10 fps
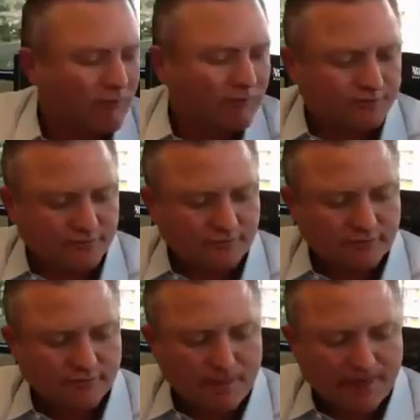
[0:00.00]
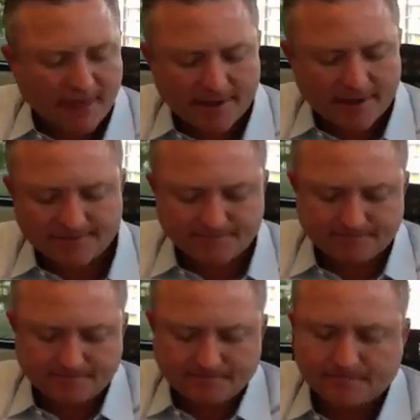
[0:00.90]
studies that we have
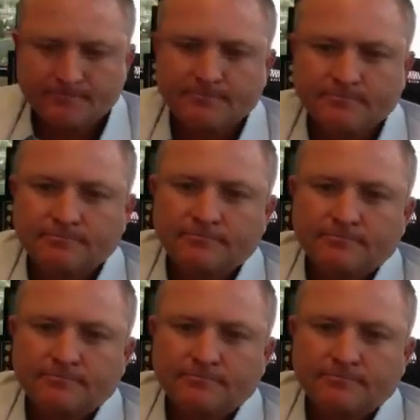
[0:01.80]
that show what